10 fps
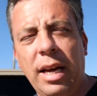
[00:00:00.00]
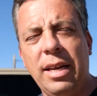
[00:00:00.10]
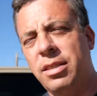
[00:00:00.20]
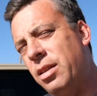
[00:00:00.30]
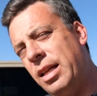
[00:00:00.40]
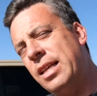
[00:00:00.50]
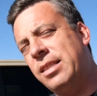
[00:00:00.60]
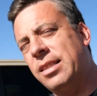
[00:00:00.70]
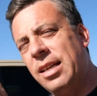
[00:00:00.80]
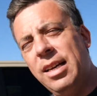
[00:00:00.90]
is. So
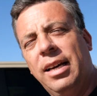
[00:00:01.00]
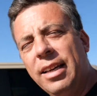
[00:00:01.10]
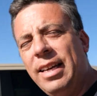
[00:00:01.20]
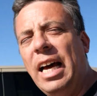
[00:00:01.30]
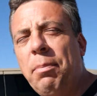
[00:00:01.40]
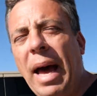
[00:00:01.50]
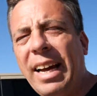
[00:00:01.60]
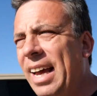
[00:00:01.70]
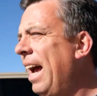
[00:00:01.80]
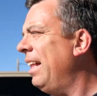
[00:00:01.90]
let's get
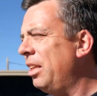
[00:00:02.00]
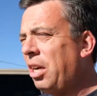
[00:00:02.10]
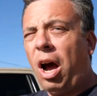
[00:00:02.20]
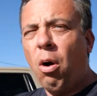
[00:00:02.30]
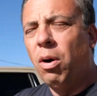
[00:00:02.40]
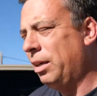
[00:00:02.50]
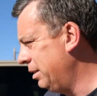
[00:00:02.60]
back in and go.